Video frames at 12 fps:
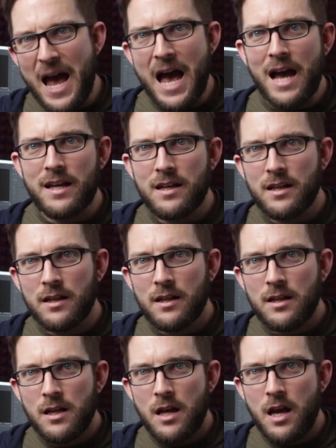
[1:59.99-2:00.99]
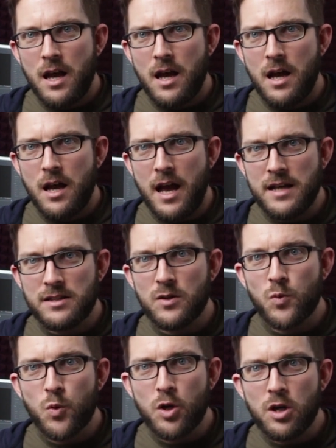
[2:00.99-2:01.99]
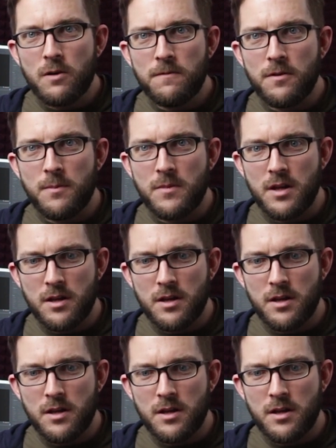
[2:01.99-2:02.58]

pack, uh, as it were, from